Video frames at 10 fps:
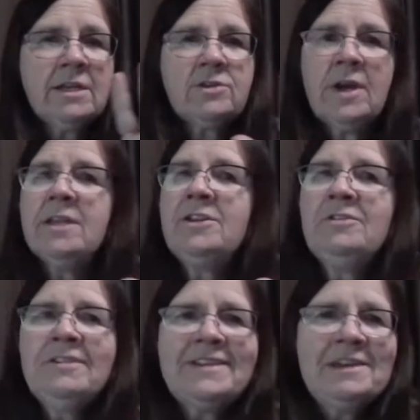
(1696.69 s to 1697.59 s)
I tried to
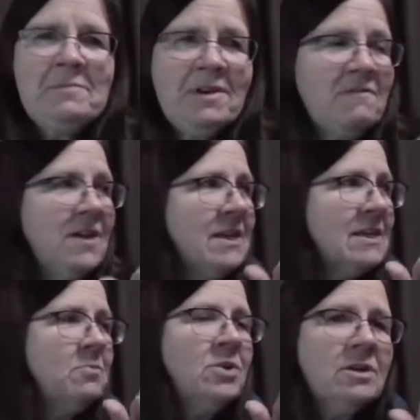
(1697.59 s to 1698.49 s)
do this in my
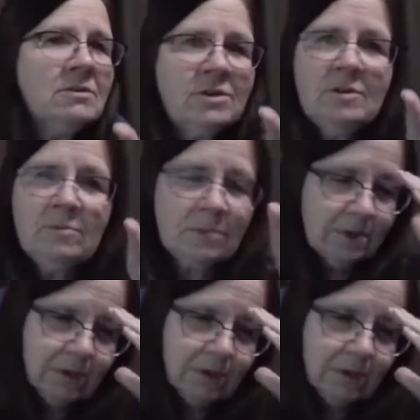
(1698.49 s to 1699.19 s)
Facebook group. That is